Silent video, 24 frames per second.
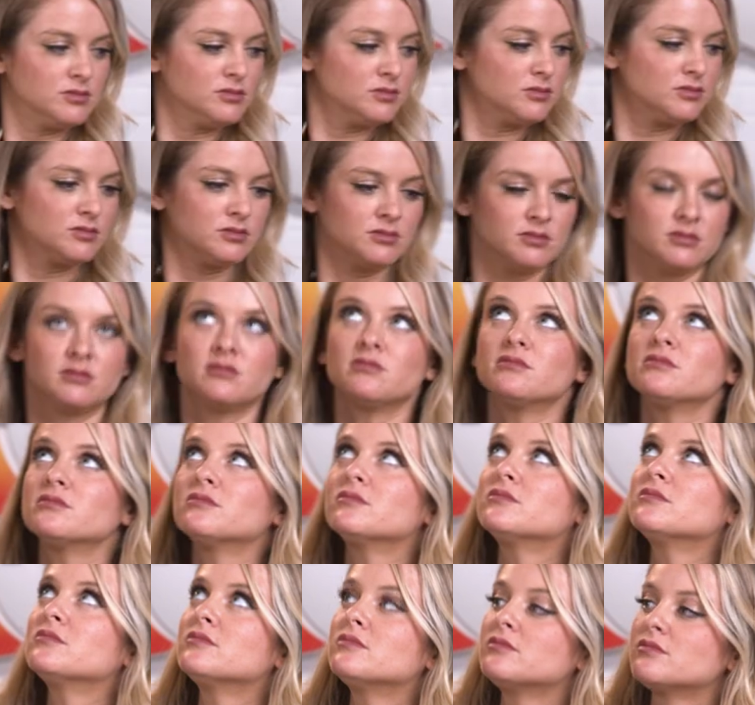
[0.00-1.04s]

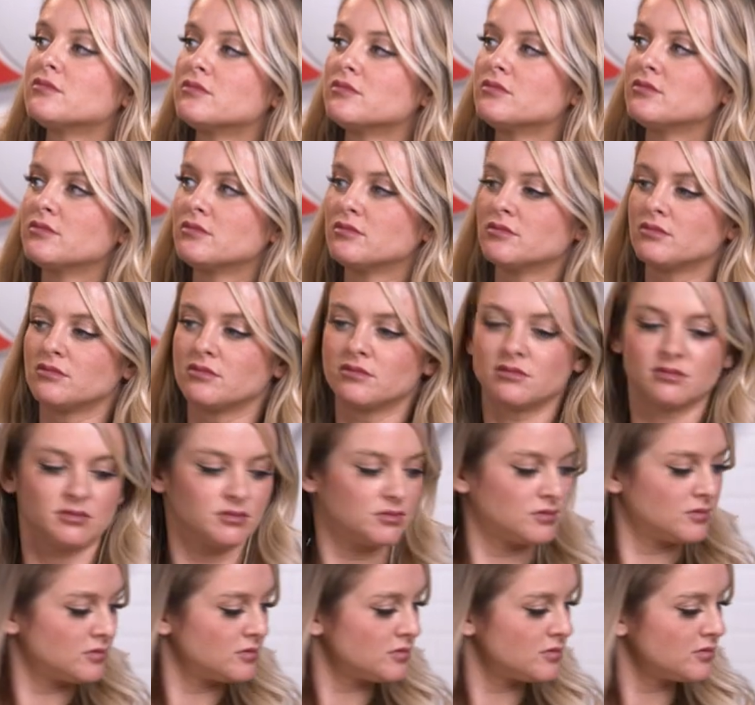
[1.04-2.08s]

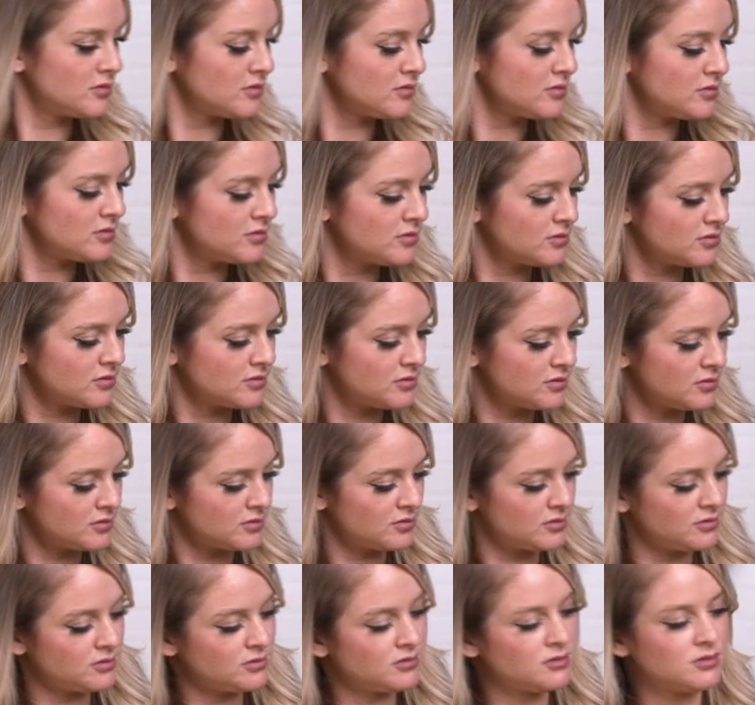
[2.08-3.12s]

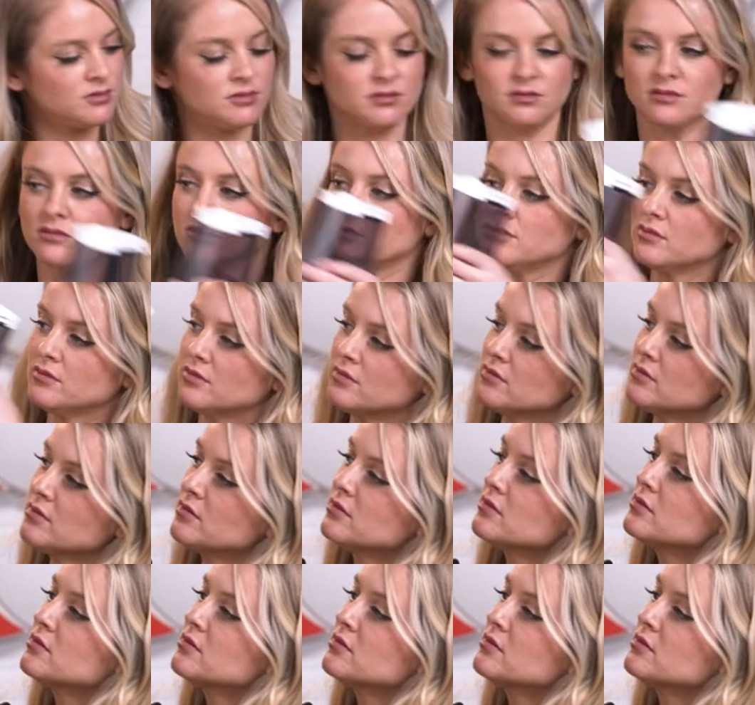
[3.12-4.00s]
[no speech]